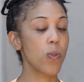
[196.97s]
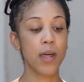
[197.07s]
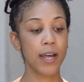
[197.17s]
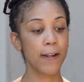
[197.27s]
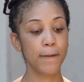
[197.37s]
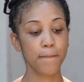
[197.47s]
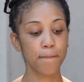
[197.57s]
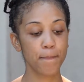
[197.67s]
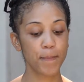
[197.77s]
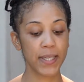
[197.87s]

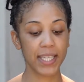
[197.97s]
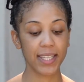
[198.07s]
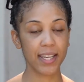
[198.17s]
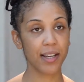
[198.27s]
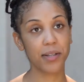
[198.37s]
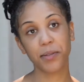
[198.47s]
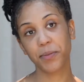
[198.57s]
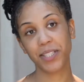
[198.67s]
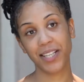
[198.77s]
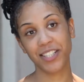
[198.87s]
That all
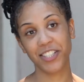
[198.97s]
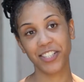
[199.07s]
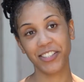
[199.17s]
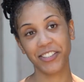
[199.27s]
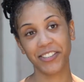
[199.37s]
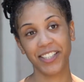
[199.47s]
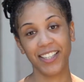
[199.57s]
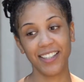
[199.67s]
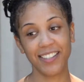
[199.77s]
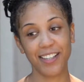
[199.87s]
was not true.
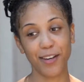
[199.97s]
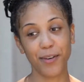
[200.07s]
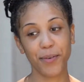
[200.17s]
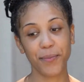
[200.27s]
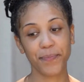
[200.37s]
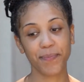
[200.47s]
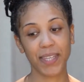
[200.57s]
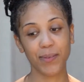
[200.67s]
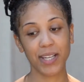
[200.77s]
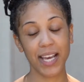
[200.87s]
So
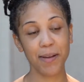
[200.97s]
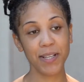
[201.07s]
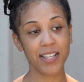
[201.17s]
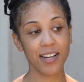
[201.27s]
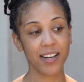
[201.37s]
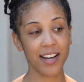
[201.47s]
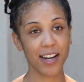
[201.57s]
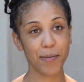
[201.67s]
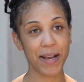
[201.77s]
when I had my daughter, I got her